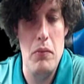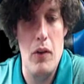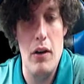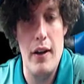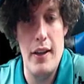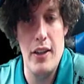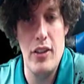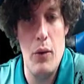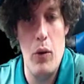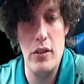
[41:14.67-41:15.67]
Well, I guess
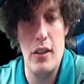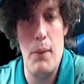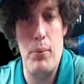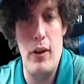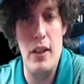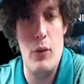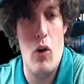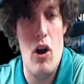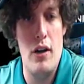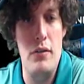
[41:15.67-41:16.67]
I wasn't completely
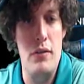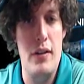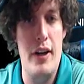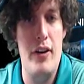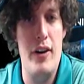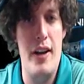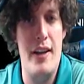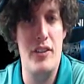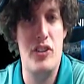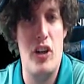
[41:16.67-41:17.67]
wrong. Here it
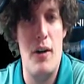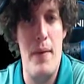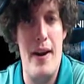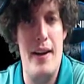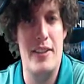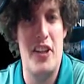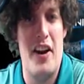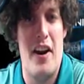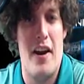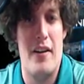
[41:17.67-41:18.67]
is,
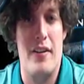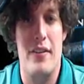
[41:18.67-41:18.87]
Darmanitan.